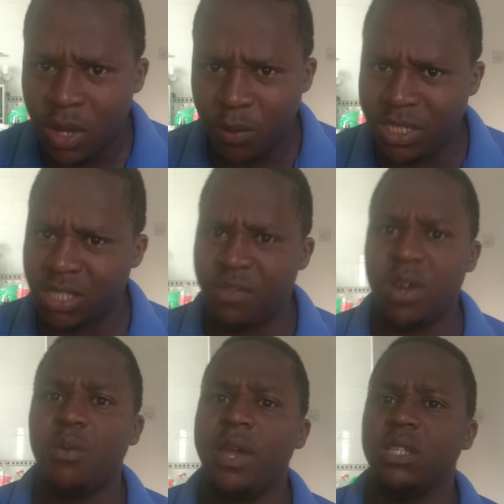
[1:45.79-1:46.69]
which is
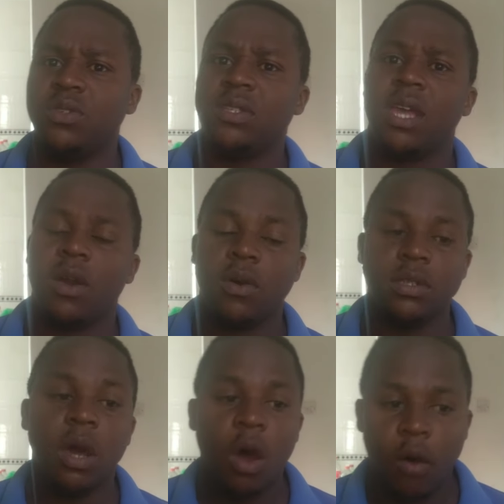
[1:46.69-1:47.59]
very weird to say,
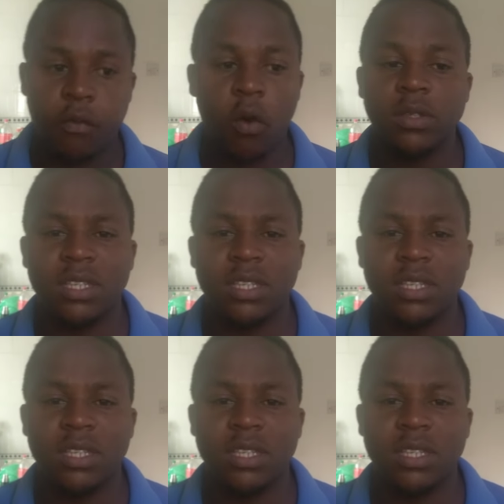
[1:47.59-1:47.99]
because of course,